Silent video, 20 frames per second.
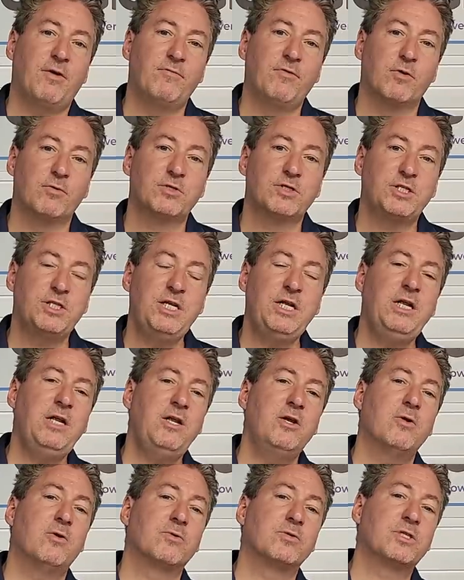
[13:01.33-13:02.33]
of those
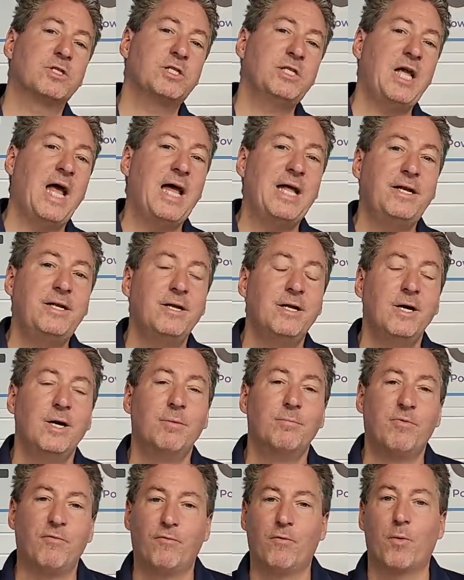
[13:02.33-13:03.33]
CEOs said
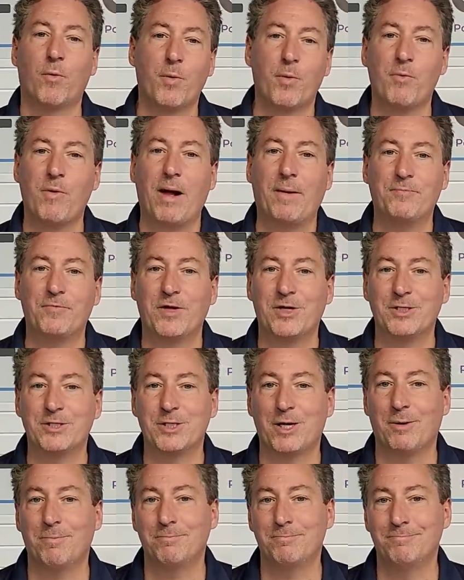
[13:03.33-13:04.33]
before we wrap things
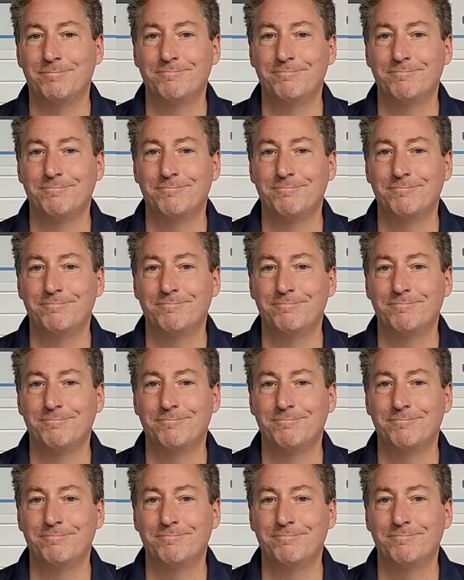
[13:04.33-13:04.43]
up.